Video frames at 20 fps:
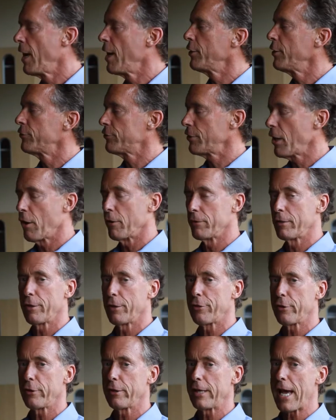So the
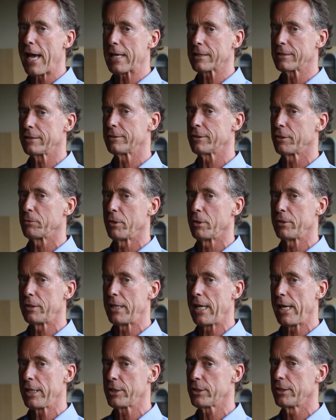third axis of
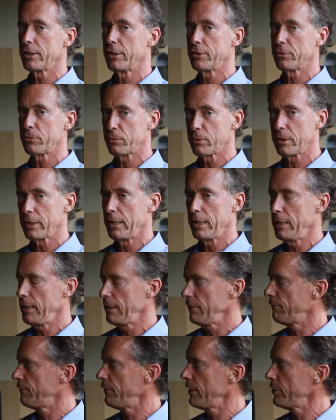rotation is really a
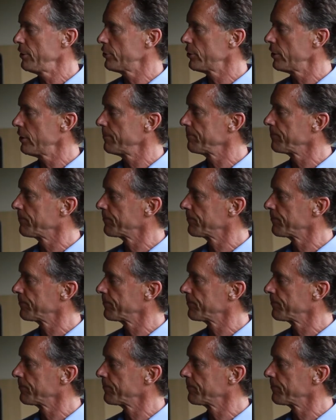neat feature.